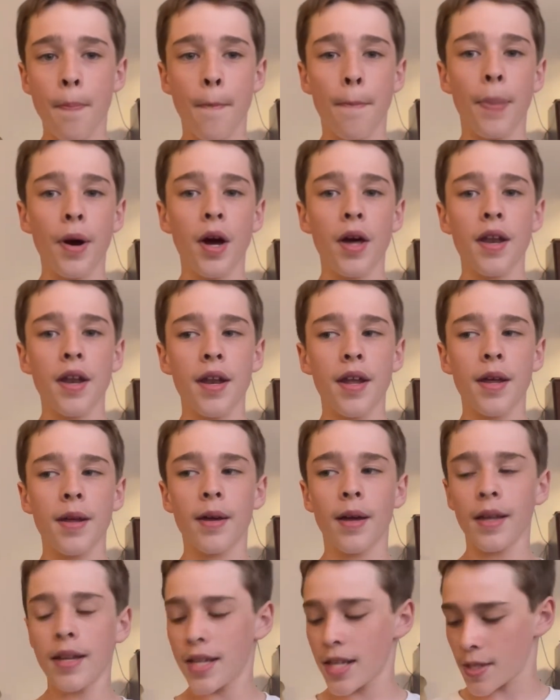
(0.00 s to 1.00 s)
but
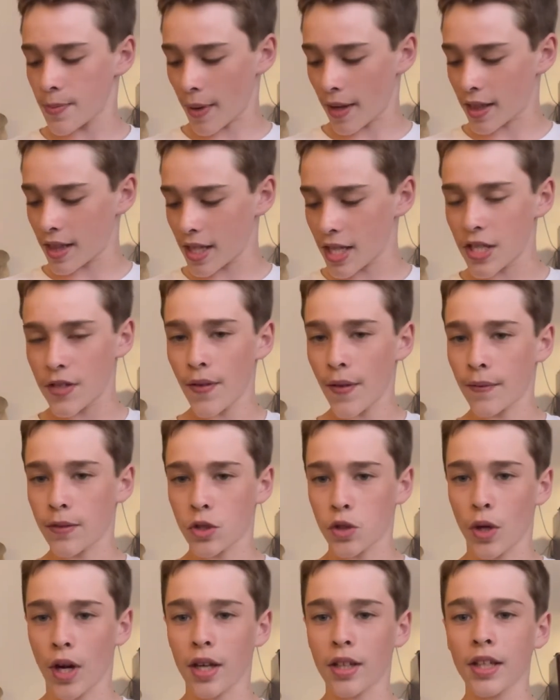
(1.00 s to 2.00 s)
it is my least favorite
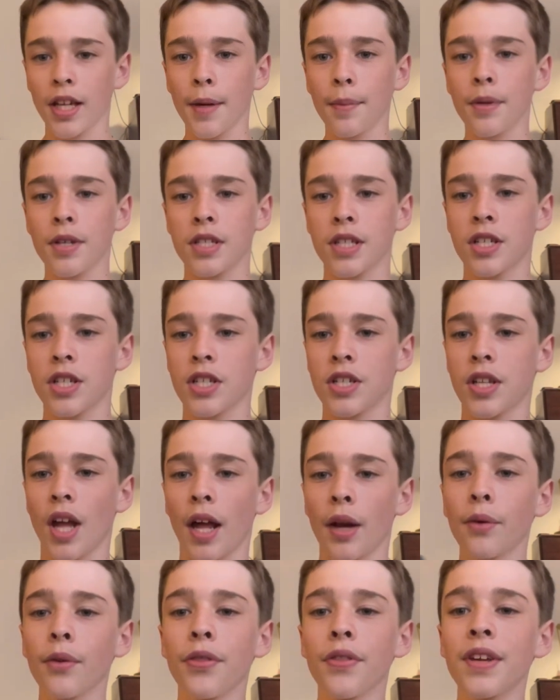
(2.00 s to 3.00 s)
track lamb because
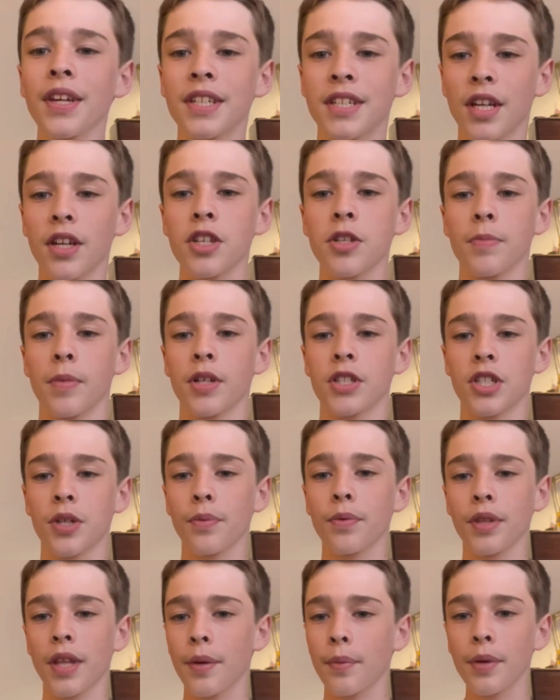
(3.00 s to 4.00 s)
I don't think it does much. They
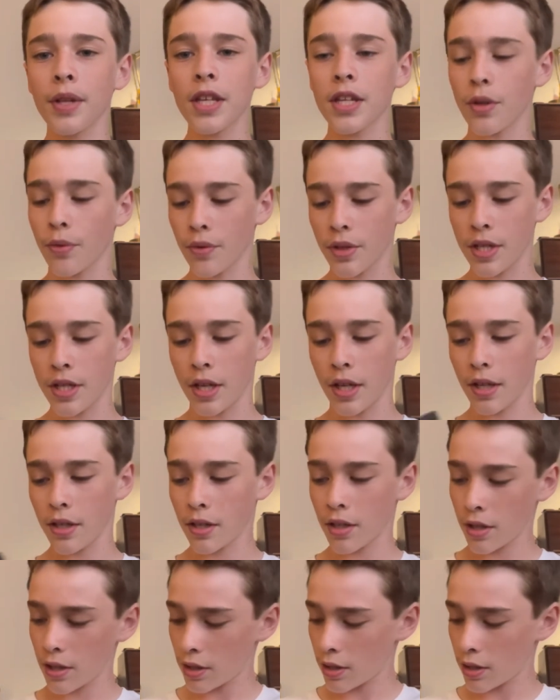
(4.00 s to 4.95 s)
really don't need it.